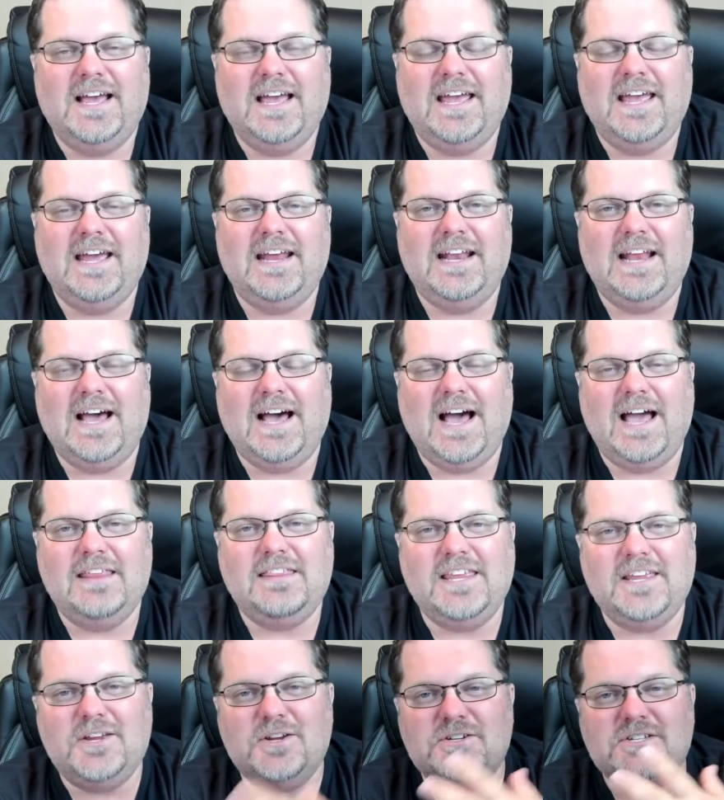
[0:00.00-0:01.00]
And I
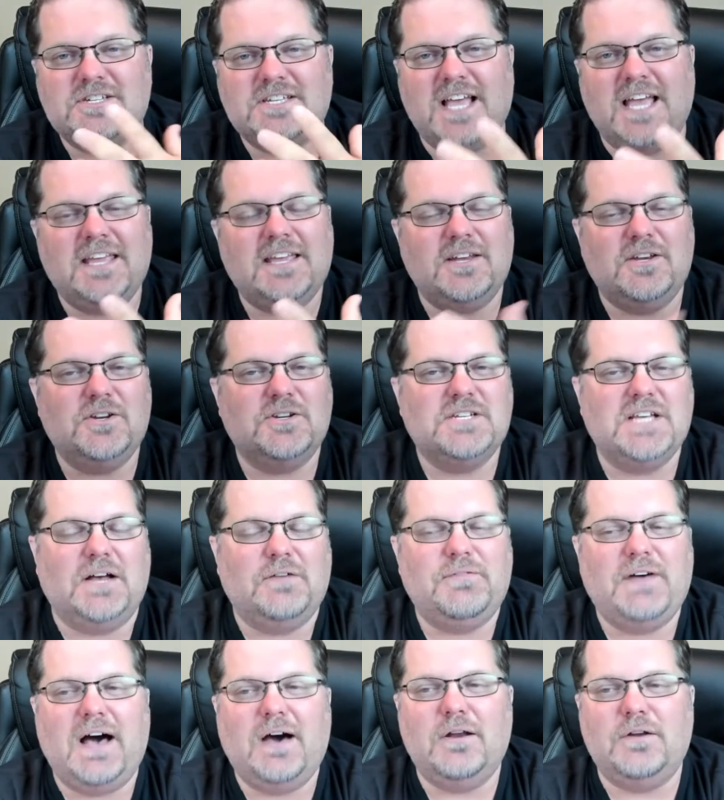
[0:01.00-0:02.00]
think you're psyching
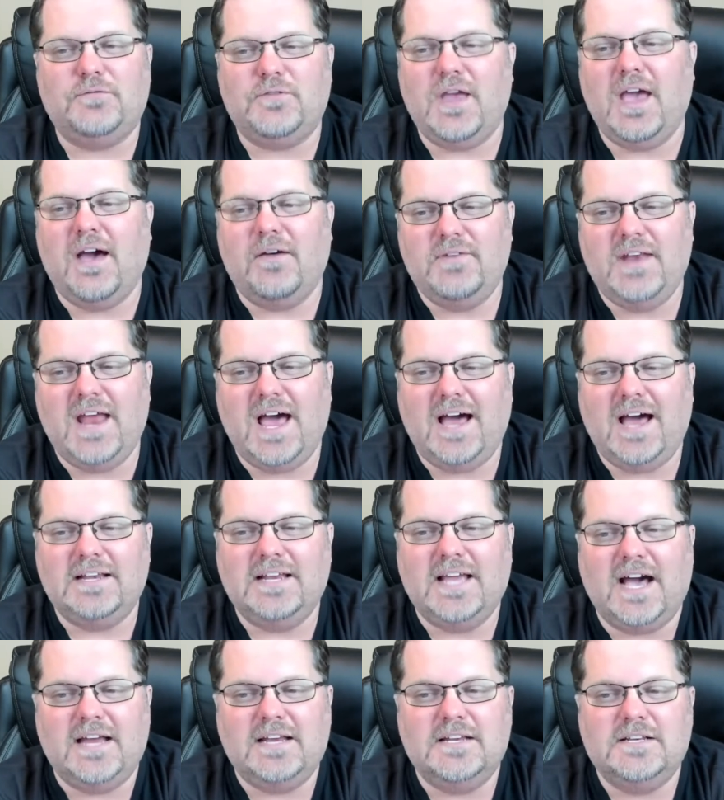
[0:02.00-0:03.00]
yourself out if you have not
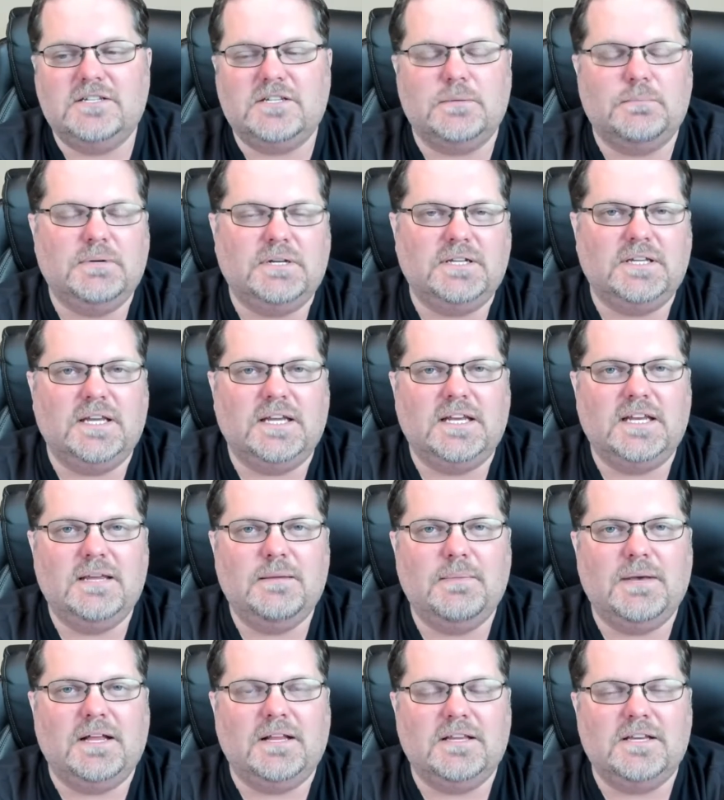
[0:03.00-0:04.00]
gotten into building an
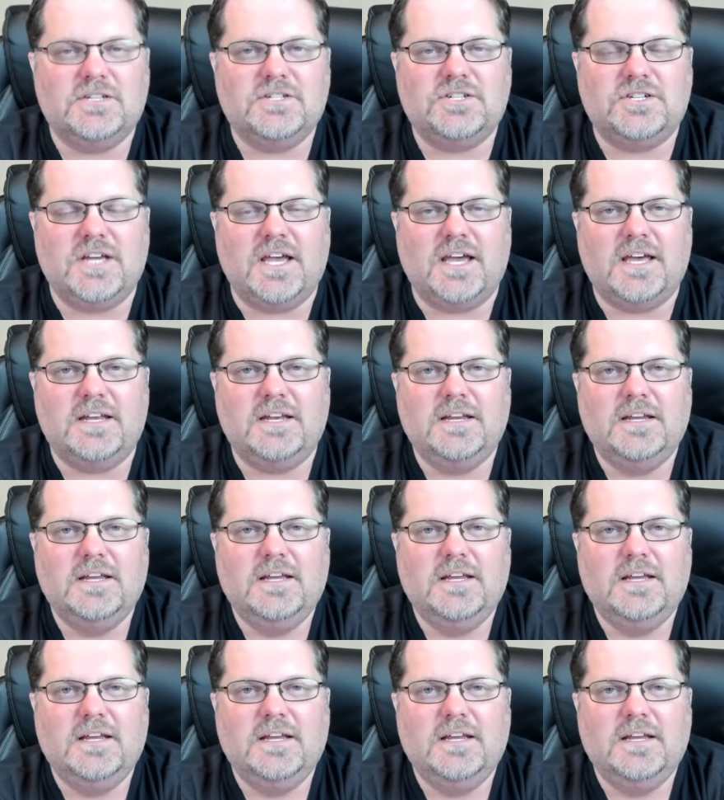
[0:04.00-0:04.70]
email list yet.